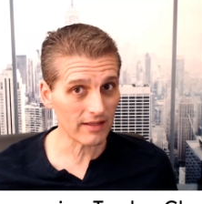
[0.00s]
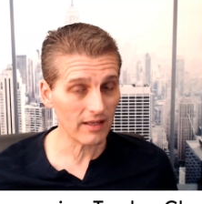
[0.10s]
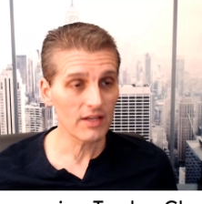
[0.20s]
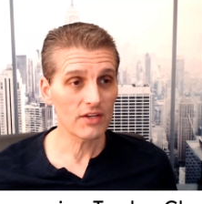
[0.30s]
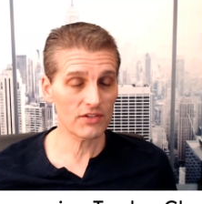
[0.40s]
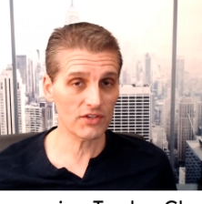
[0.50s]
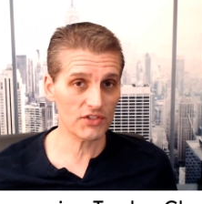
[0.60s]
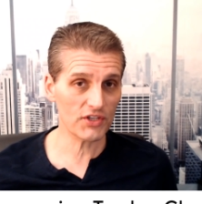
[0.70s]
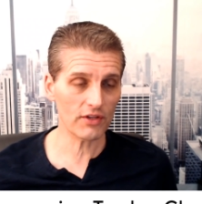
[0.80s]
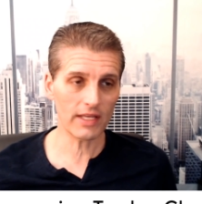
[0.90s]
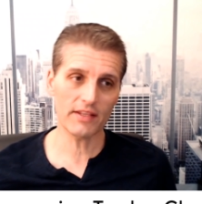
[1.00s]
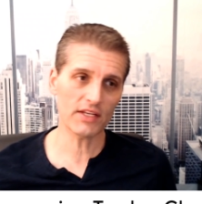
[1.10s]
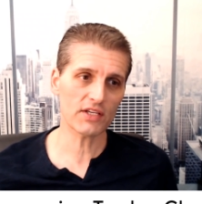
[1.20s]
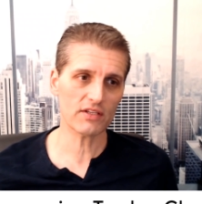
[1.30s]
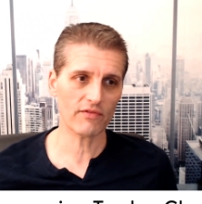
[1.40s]
sincerely, and this is
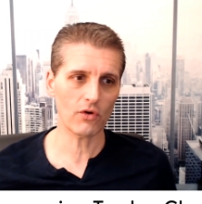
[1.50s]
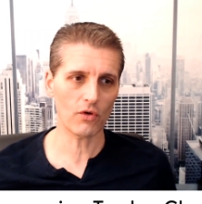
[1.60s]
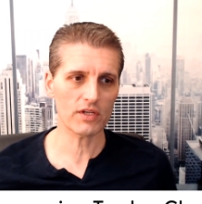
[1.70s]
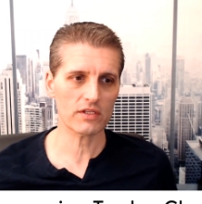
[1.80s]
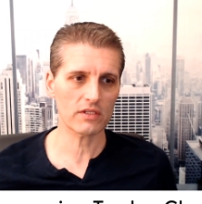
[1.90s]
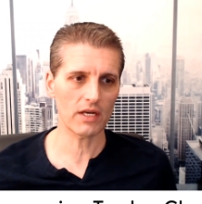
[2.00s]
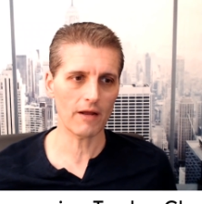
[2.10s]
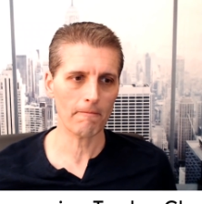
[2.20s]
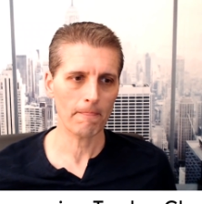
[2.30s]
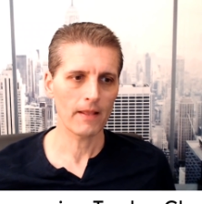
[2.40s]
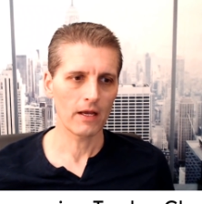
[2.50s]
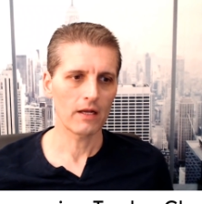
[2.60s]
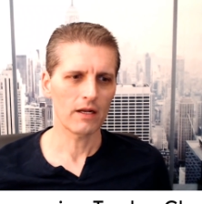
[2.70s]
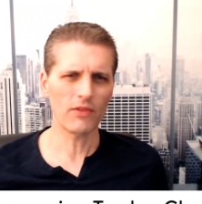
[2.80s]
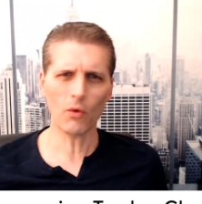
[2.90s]
of course, you know,
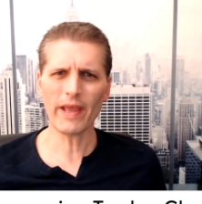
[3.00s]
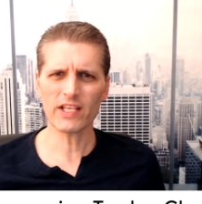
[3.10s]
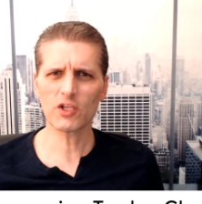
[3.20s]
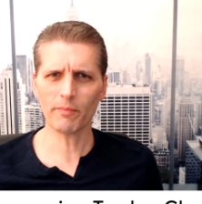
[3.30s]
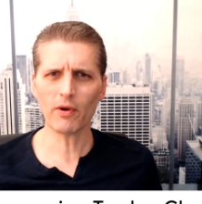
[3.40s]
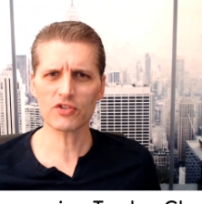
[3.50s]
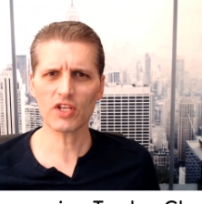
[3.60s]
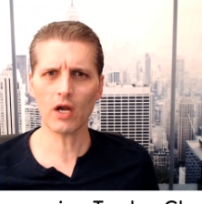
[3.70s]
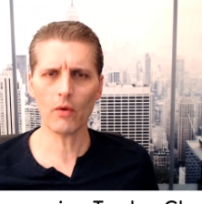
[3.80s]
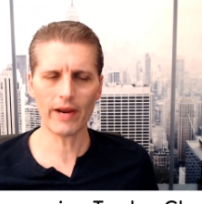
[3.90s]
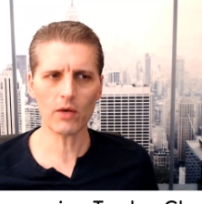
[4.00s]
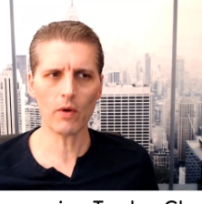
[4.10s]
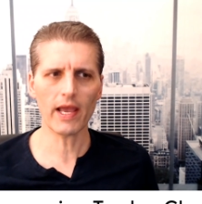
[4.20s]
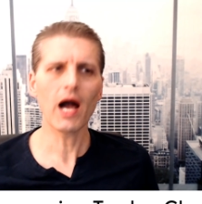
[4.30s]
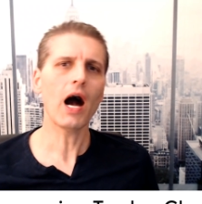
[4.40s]
the way it's supposed to go anyway:
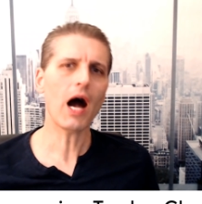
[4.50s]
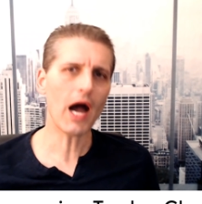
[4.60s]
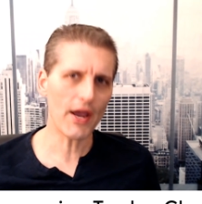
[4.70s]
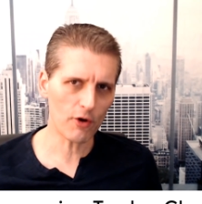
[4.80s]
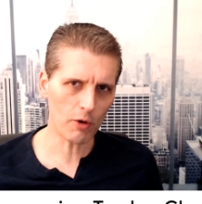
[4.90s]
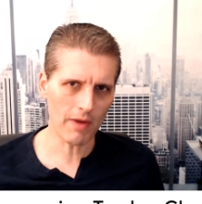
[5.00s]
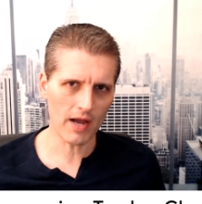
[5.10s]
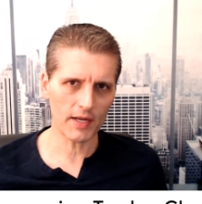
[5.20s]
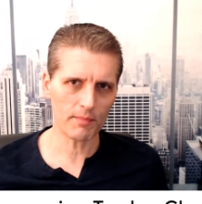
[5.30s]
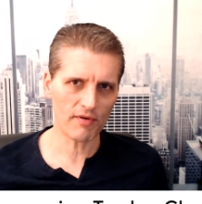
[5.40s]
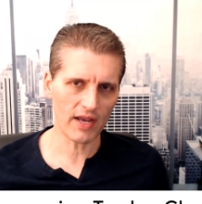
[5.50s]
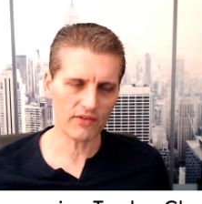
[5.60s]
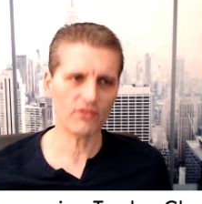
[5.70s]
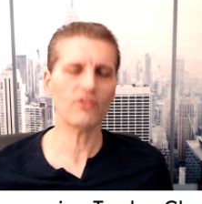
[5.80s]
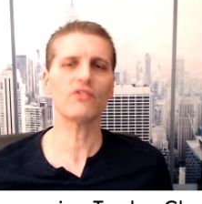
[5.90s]
higher commodity
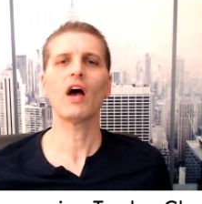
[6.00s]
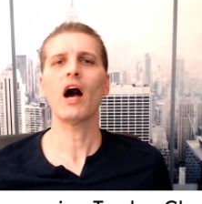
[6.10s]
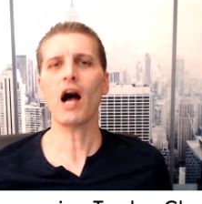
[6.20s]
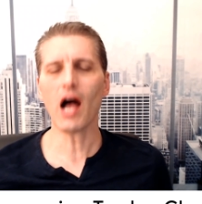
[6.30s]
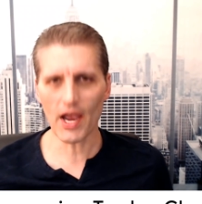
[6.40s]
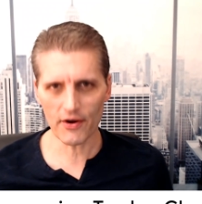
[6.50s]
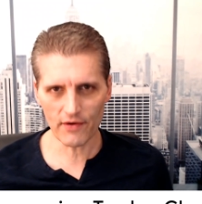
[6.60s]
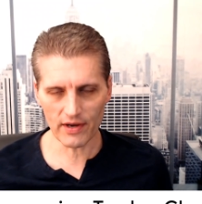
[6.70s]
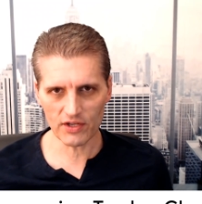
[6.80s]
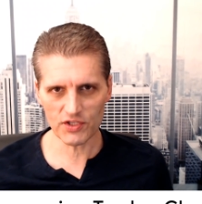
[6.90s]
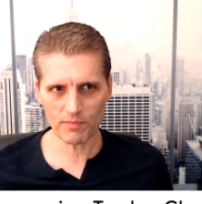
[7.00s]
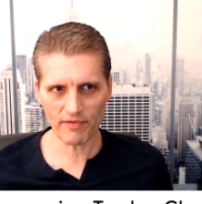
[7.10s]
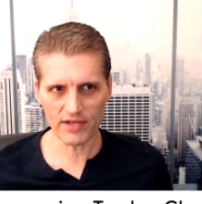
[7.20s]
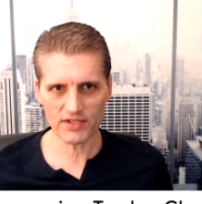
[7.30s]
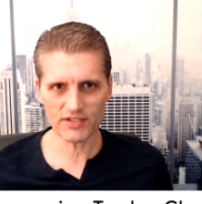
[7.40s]
prices, higher energy
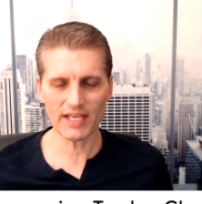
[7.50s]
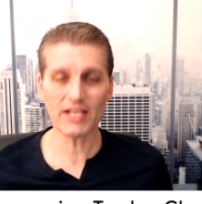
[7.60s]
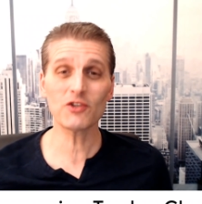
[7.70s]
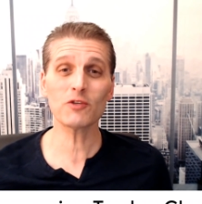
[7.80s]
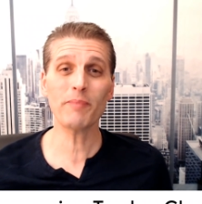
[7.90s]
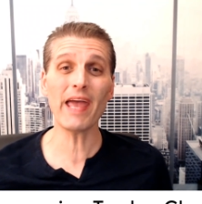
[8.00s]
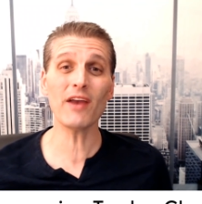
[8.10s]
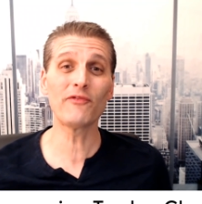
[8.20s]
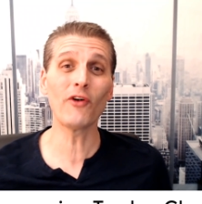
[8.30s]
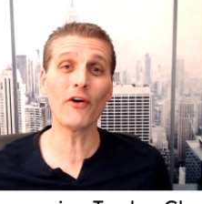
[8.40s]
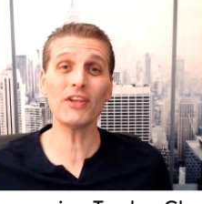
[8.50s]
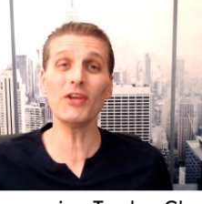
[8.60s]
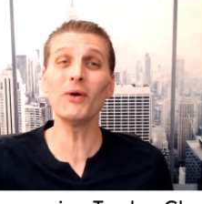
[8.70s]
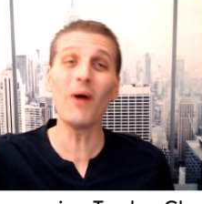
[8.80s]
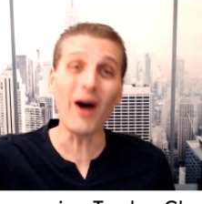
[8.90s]
prices, and guess who's paying for it? You
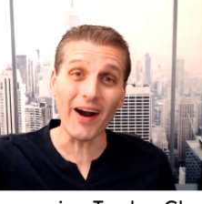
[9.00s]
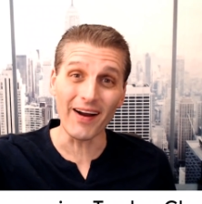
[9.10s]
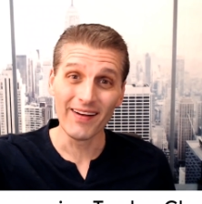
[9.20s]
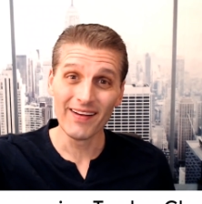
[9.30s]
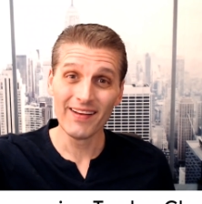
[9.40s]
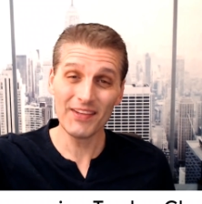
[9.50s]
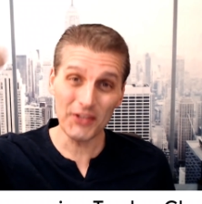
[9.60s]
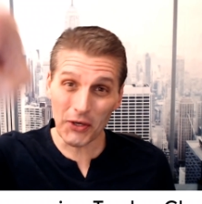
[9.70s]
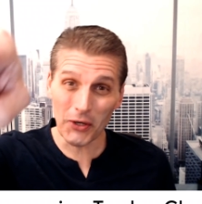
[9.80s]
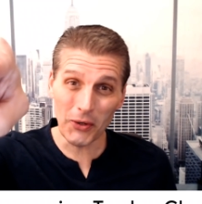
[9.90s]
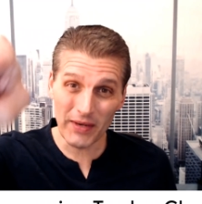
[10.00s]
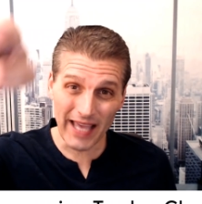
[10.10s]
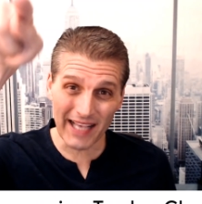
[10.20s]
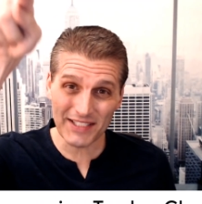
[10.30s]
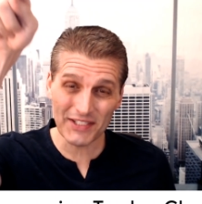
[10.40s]
are. You,
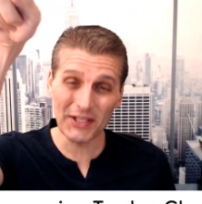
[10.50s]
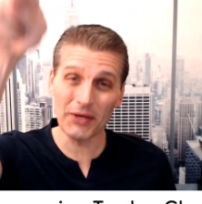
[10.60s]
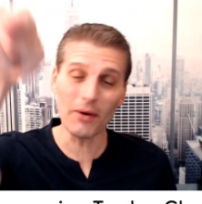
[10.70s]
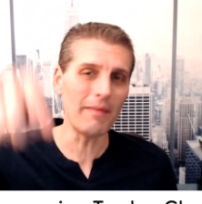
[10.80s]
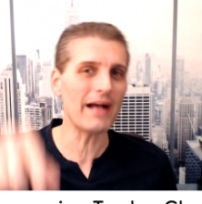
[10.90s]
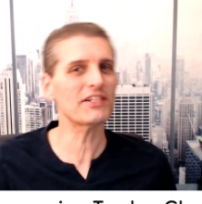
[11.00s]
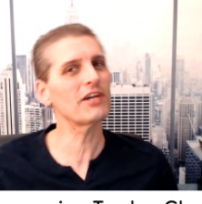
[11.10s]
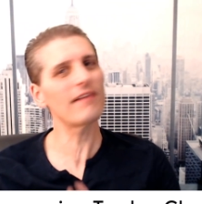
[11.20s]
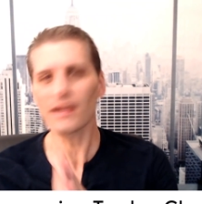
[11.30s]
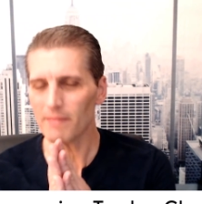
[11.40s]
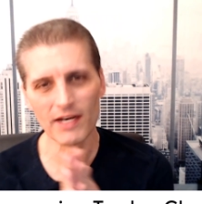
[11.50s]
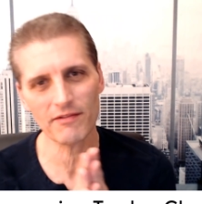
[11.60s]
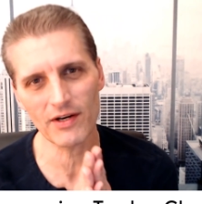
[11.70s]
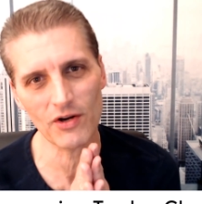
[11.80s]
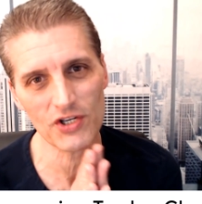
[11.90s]
yes, you. Imagine Greg
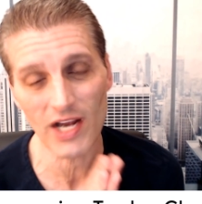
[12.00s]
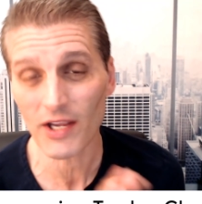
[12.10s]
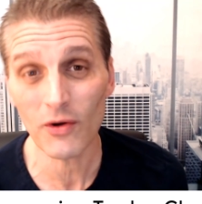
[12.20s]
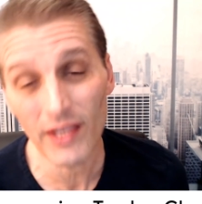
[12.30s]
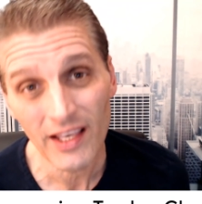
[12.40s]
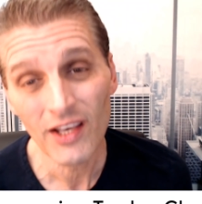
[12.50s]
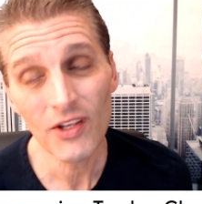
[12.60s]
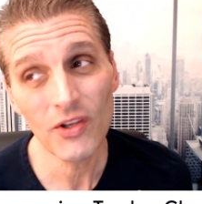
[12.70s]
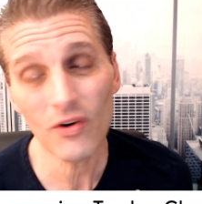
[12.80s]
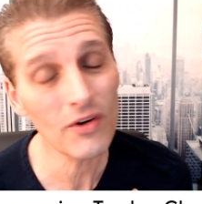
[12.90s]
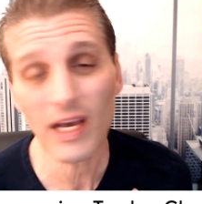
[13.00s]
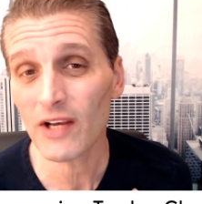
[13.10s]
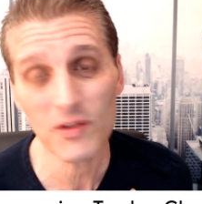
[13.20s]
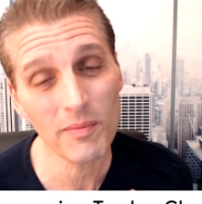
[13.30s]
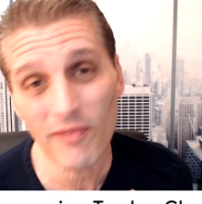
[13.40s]
Mannarino's shocked You, you know how
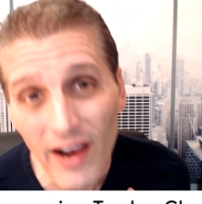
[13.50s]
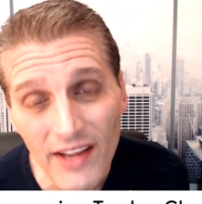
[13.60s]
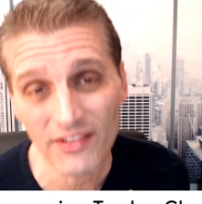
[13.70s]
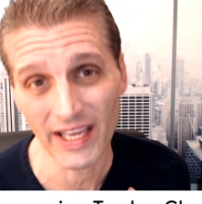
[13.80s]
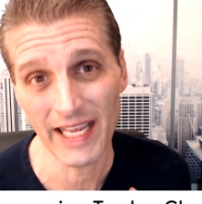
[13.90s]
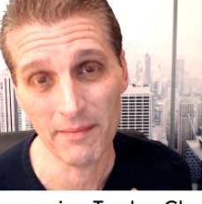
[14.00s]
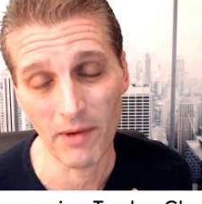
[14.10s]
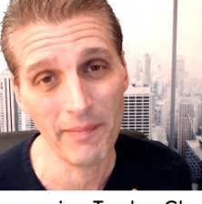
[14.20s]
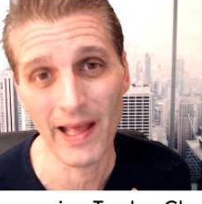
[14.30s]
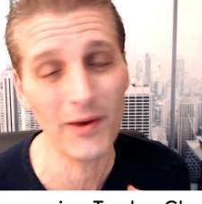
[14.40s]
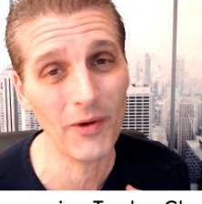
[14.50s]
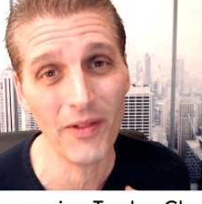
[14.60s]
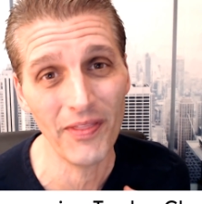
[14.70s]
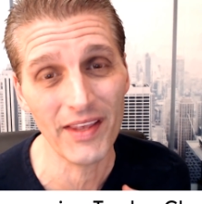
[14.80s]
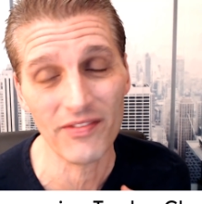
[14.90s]
surprised I am about all
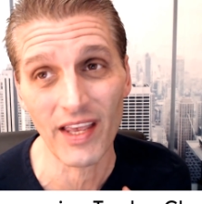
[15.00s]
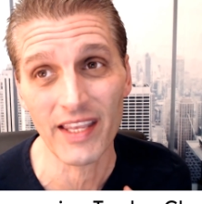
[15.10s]
this. I,